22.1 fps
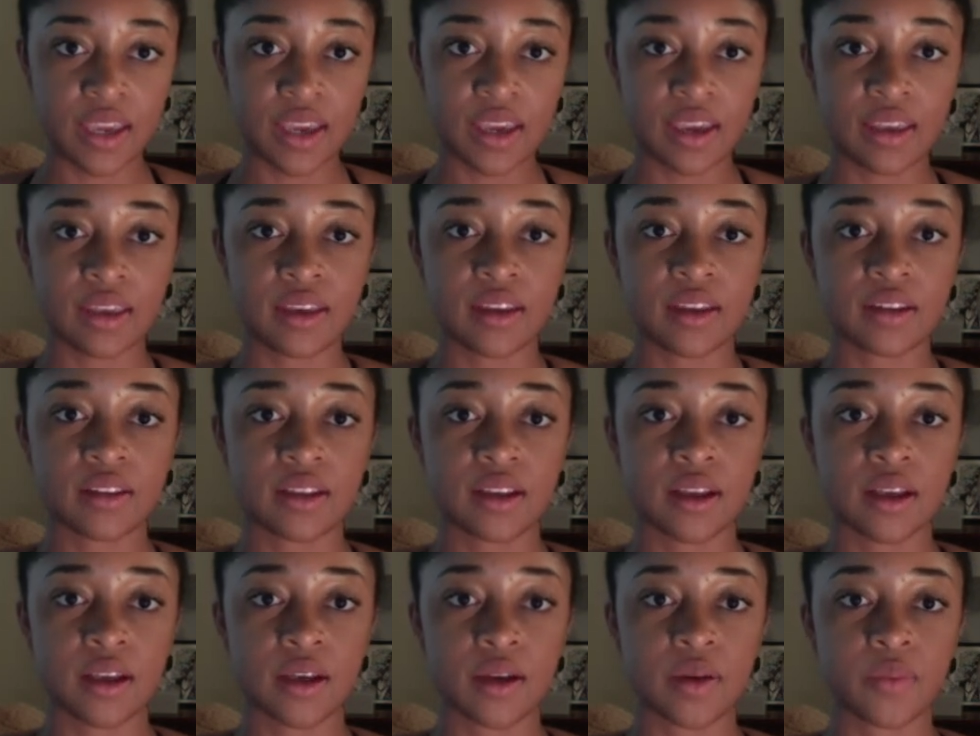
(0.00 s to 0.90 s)
And
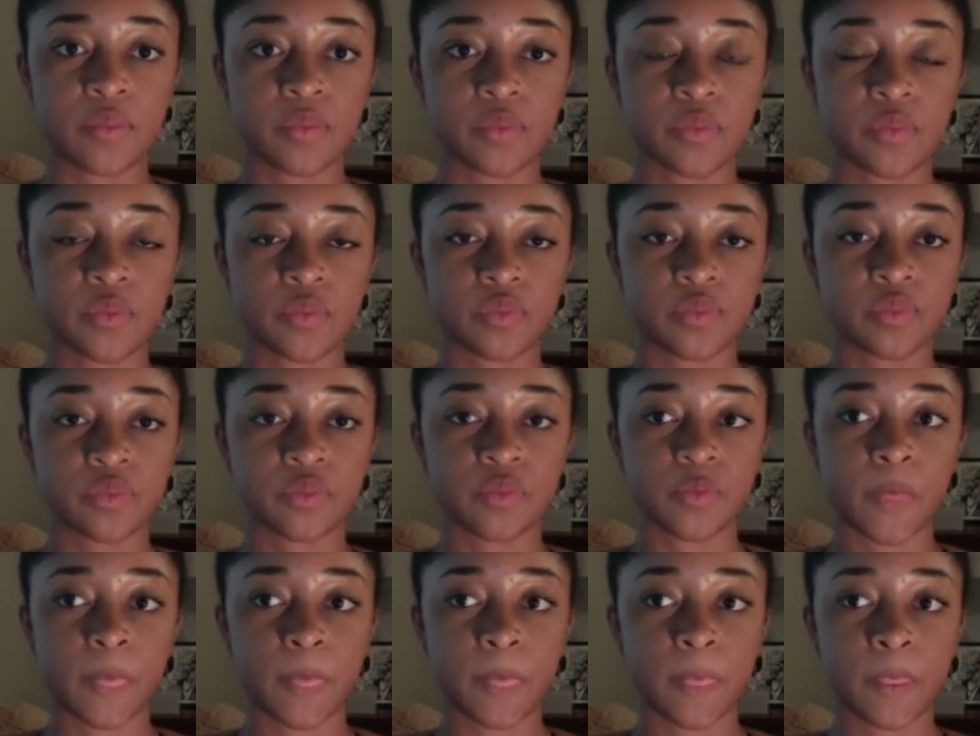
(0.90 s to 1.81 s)

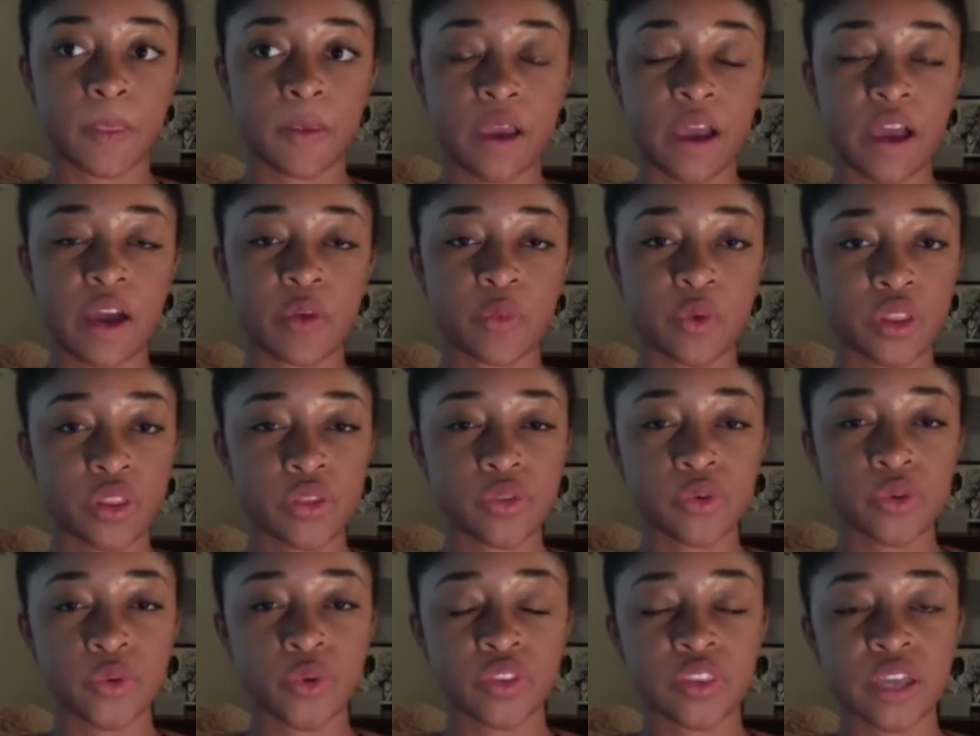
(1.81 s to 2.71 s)
I went
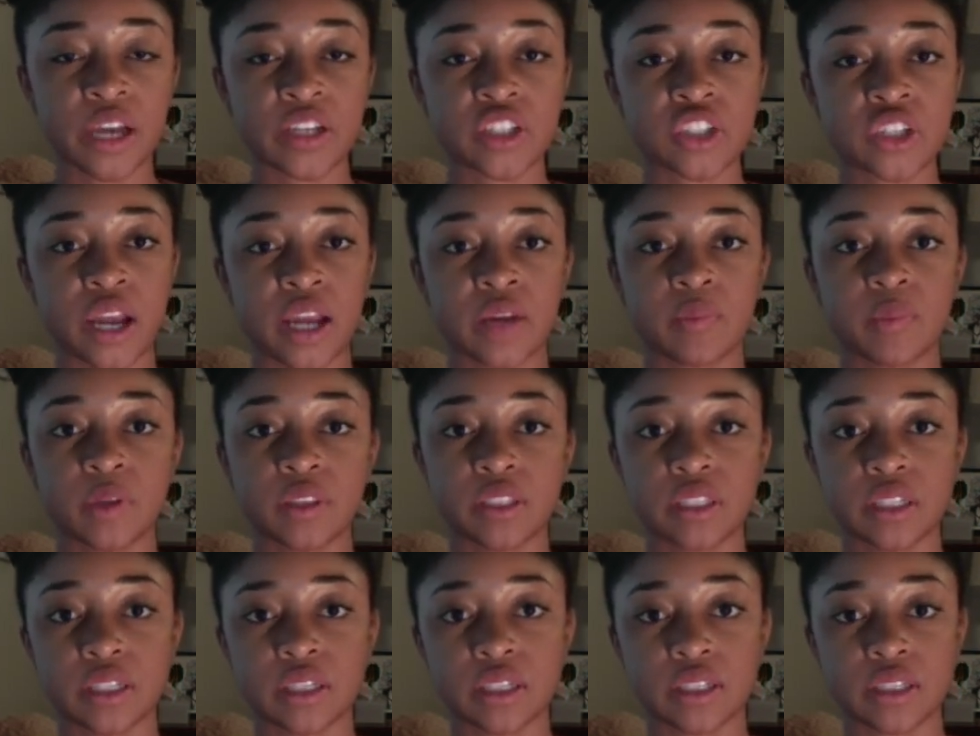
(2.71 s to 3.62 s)
through with that track, but
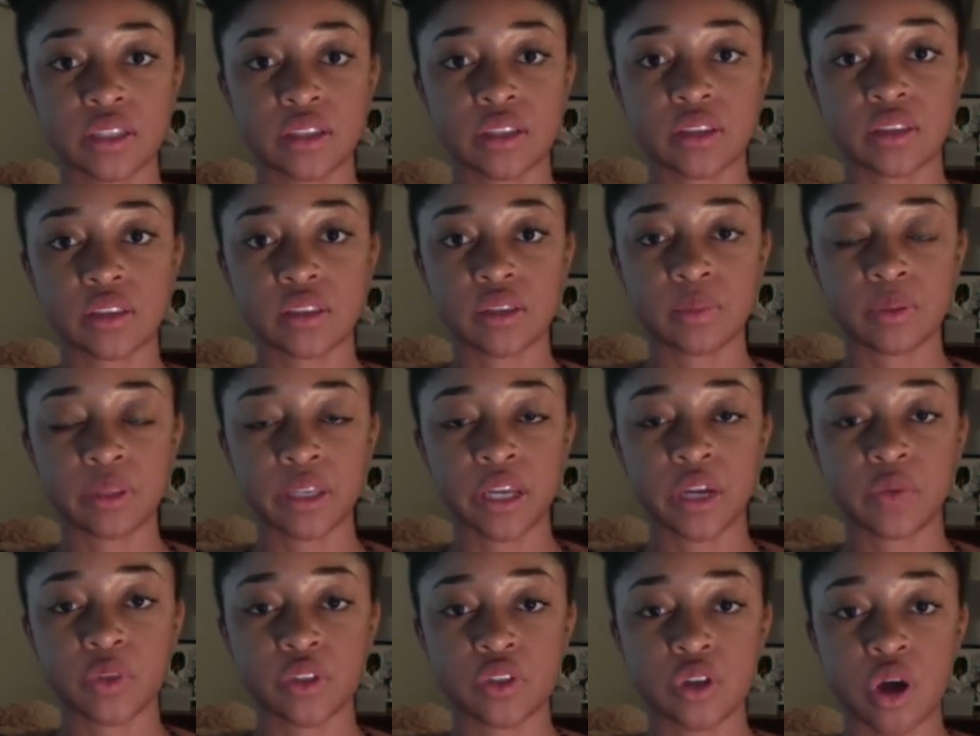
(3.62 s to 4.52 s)
the
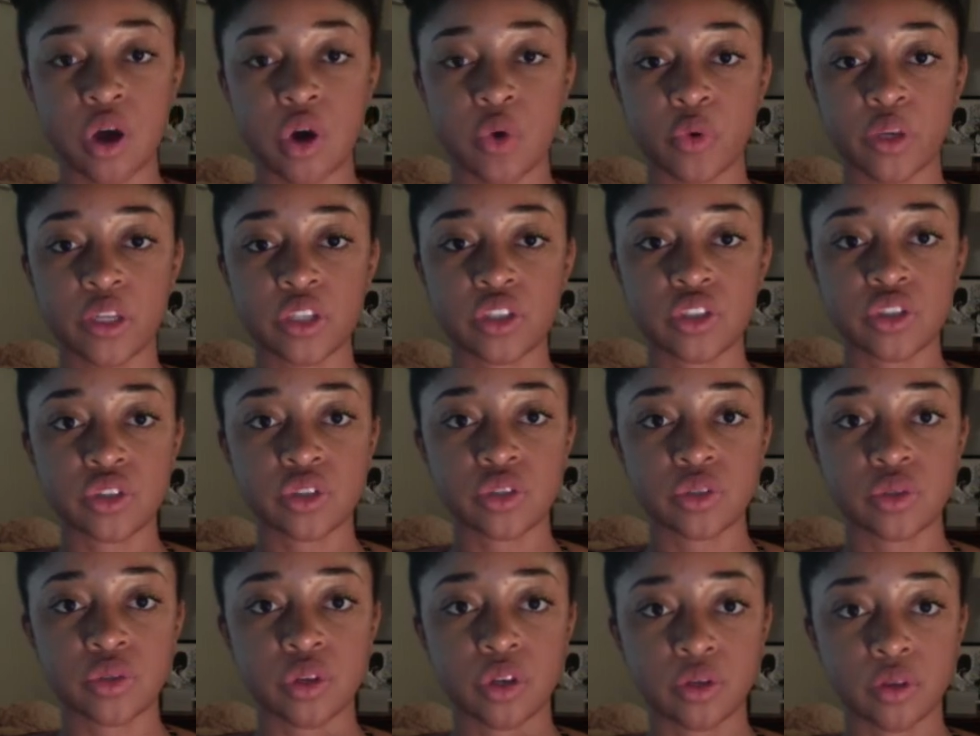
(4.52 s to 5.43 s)
plan was always
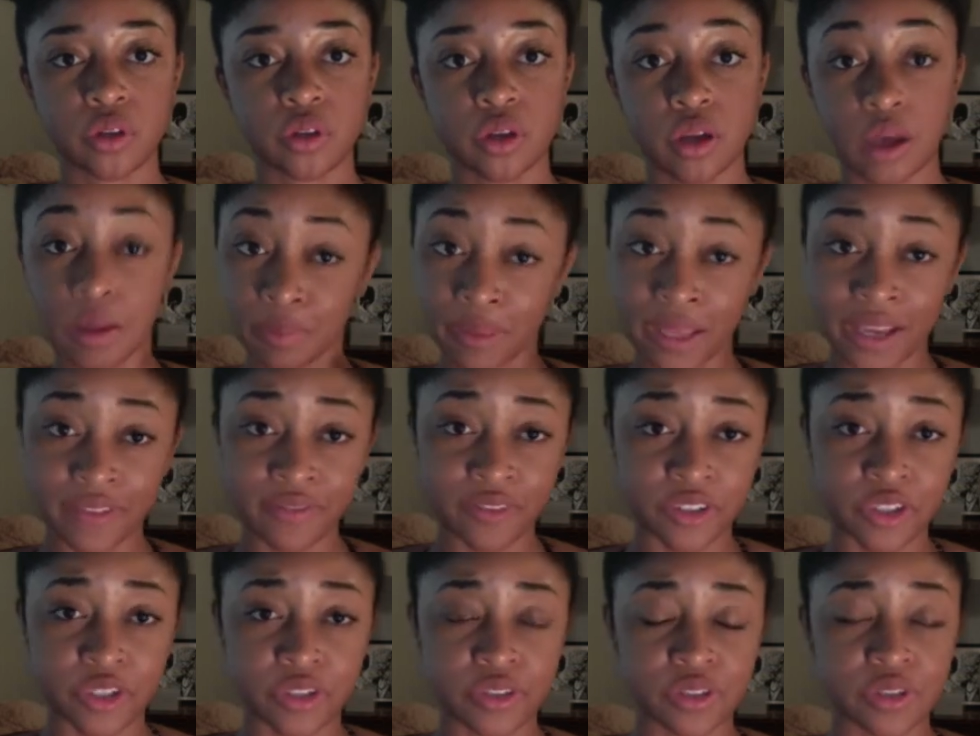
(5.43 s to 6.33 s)
to apply for
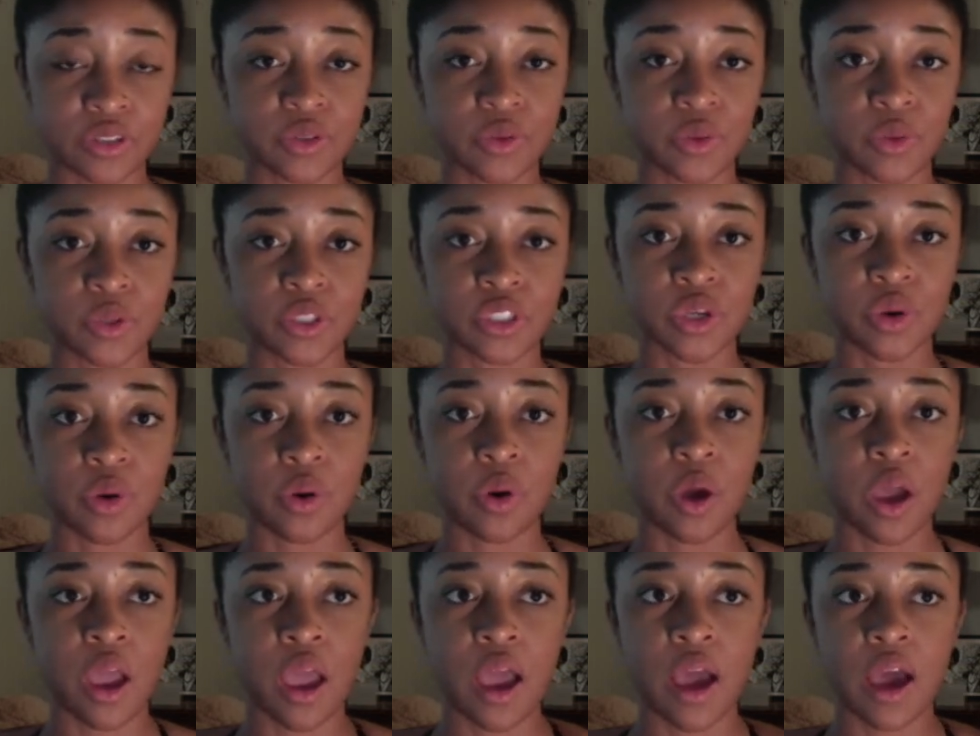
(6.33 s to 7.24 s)
nursing school. So
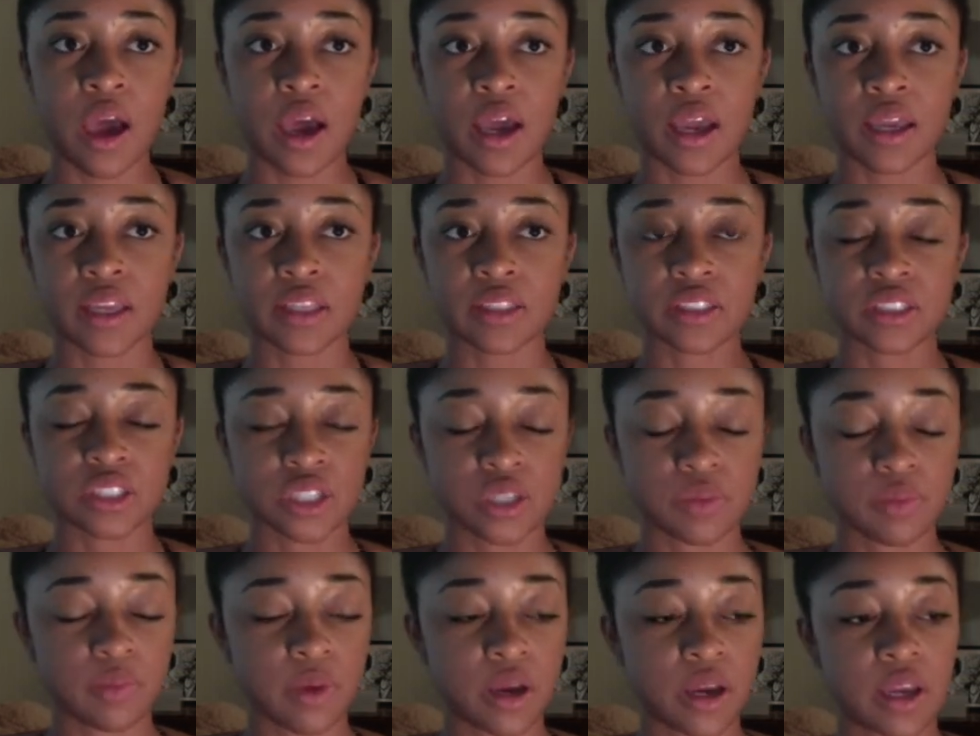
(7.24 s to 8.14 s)
I
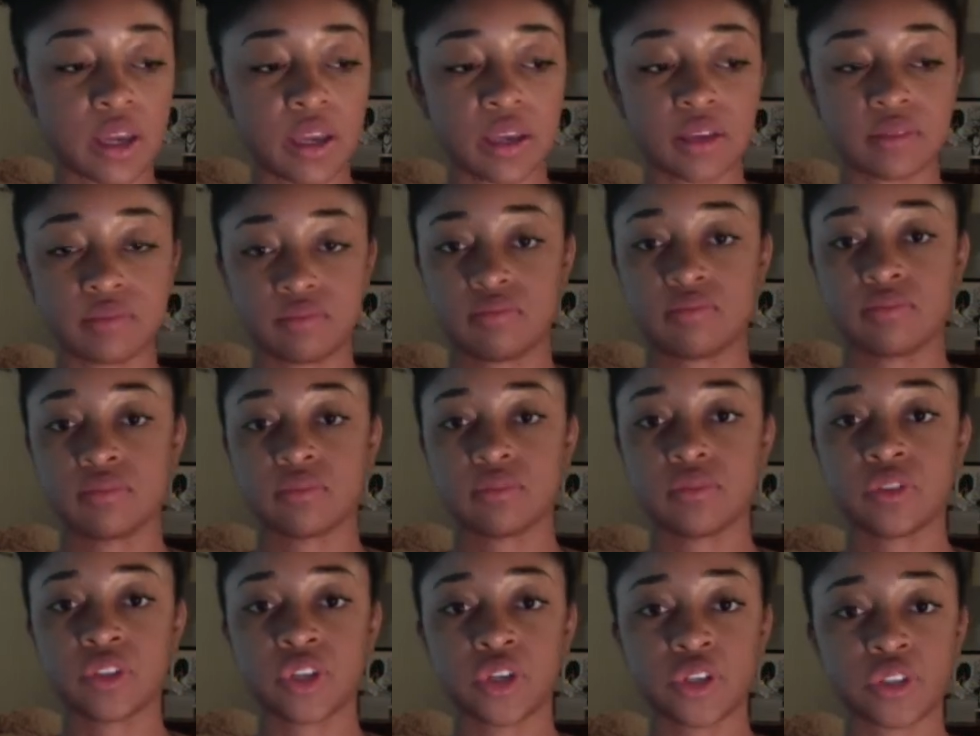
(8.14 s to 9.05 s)
took my
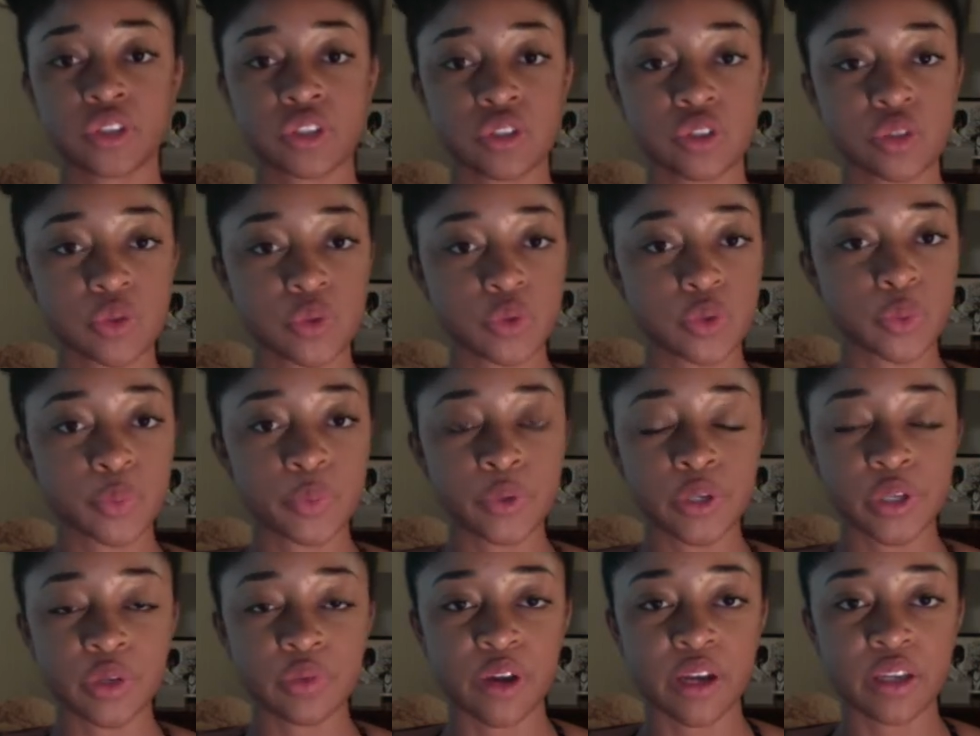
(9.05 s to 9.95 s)
nursing school
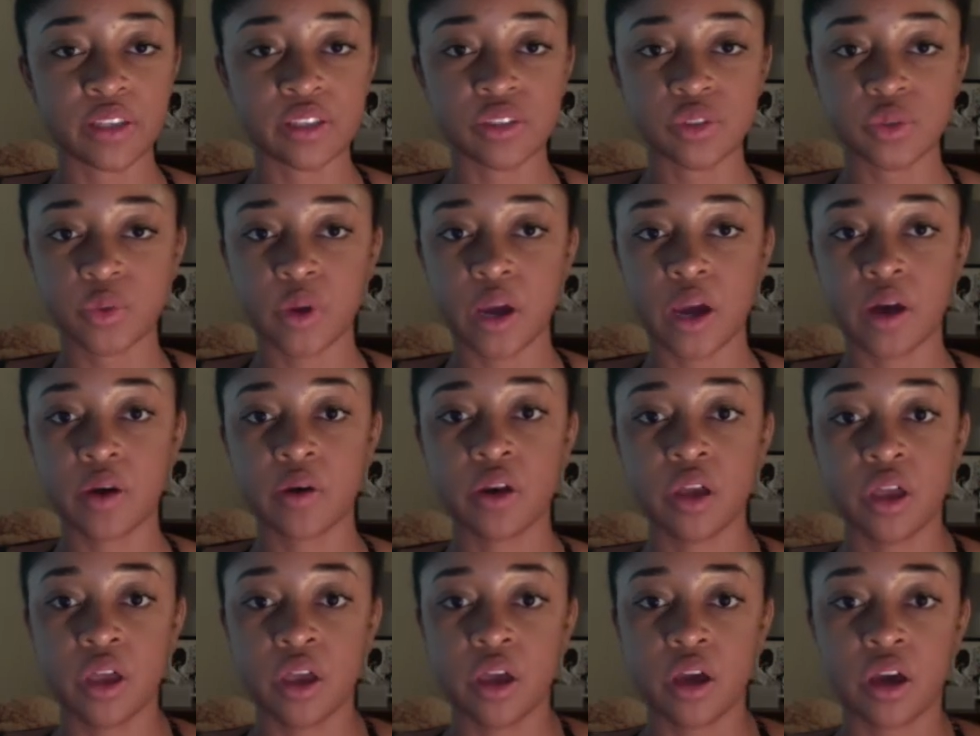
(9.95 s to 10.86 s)
prereqs throughout
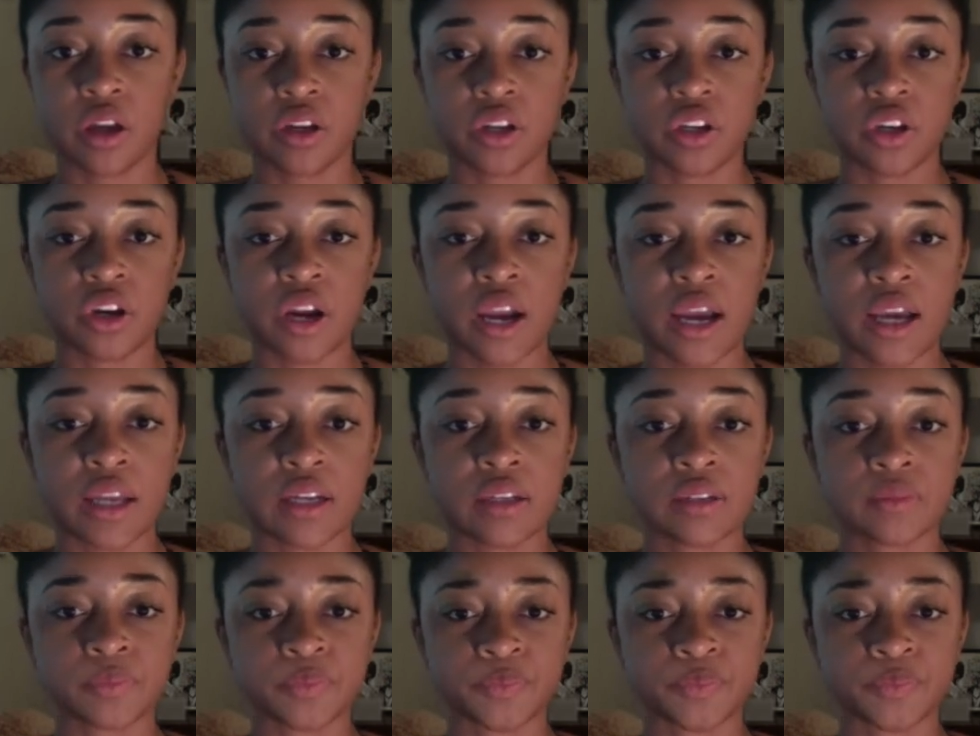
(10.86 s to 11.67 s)
undergrad